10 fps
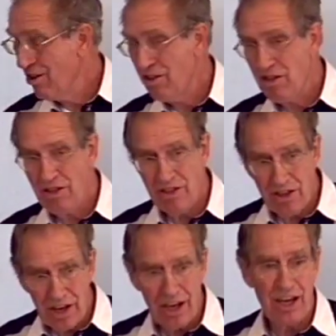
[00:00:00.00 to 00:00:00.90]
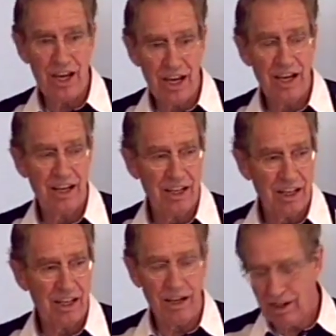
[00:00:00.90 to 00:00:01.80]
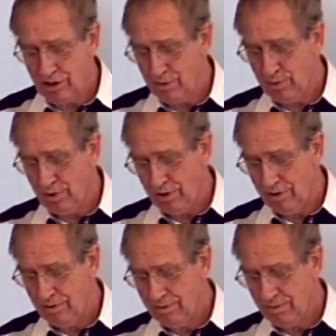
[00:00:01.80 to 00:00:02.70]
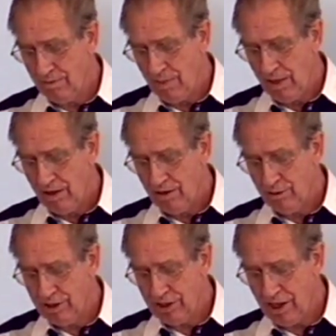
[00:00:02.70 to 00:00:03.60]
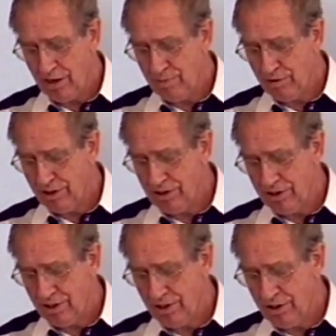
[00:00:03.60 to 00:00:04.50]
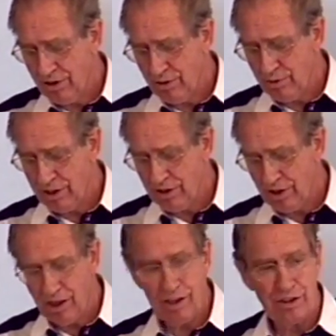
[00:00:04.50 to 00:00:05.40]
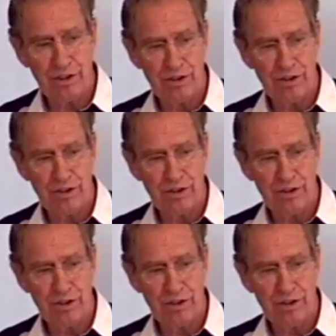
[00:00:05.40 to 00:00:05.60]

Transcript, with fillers: the gospel, which I preached unto you, which also